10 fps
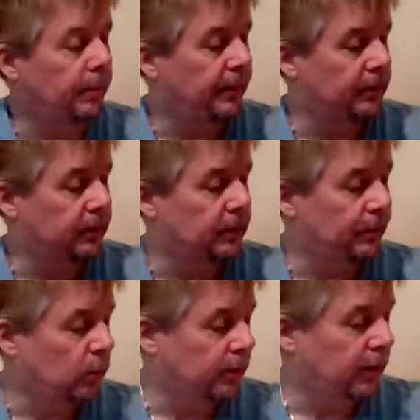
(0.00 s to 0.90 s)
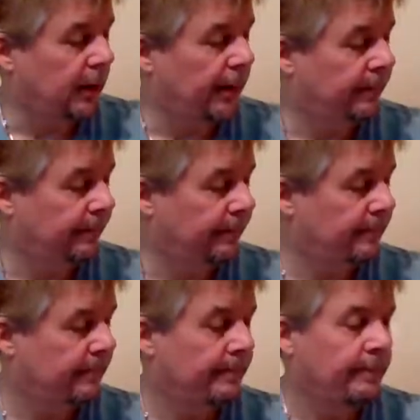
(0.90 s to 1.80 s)
I'll pick this up once again.
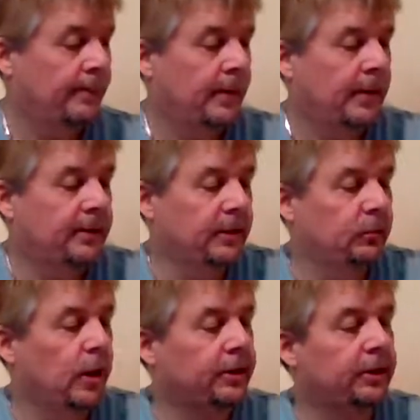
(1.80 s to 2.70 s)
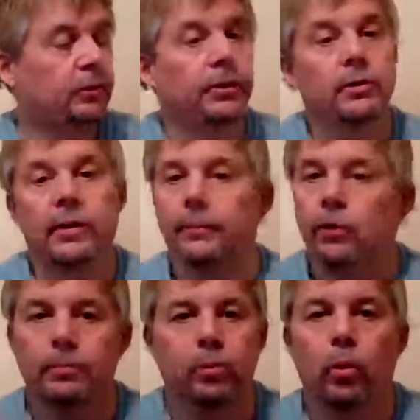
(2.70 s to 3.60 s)
It says Rochester Regional Health.
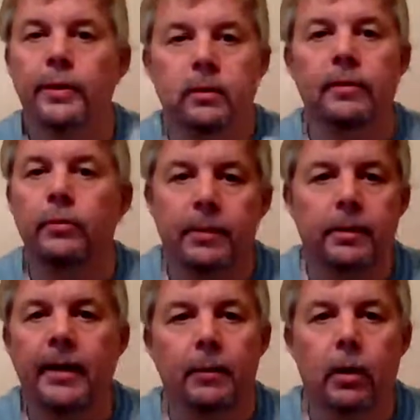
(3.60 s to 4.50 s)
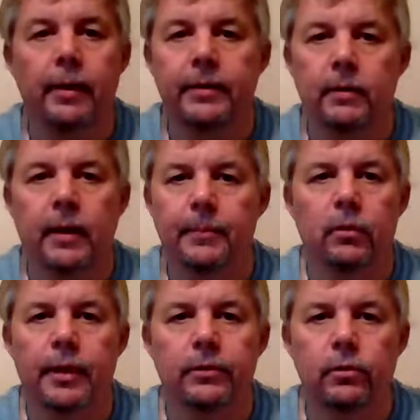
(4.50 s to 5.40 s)
Your employee delivered me to the
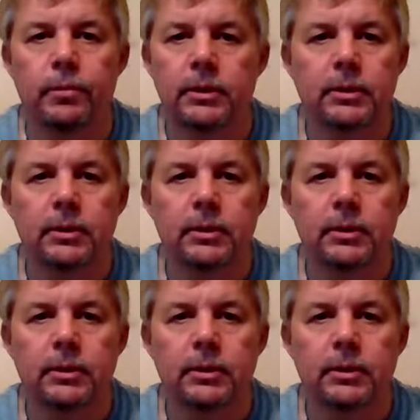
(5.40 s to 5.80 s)
MRI tube.